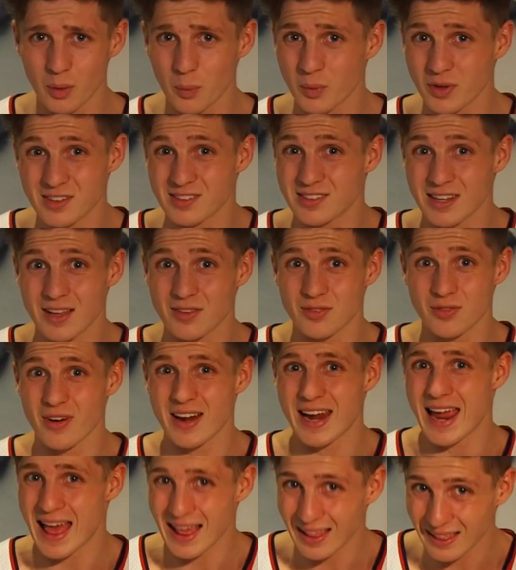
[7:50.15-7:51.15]
I wouldn't say it's very
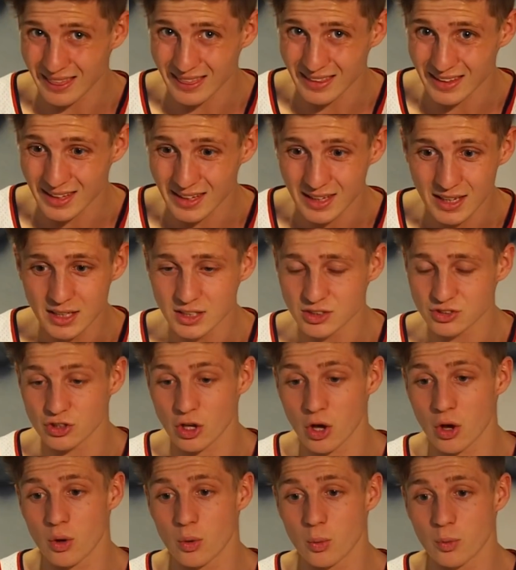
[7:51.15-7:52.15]
healthy.
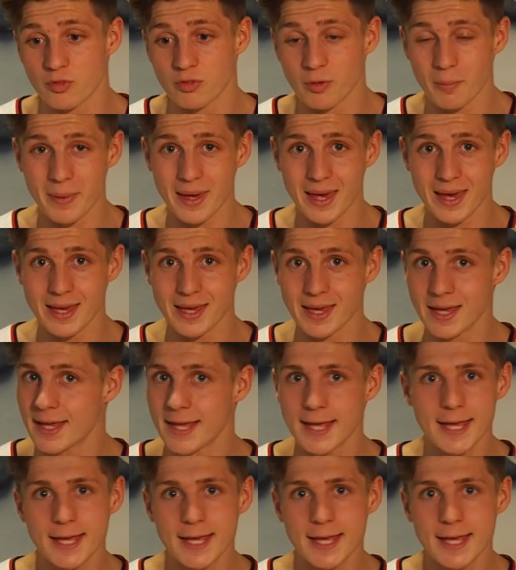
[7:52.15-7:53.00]
So for me,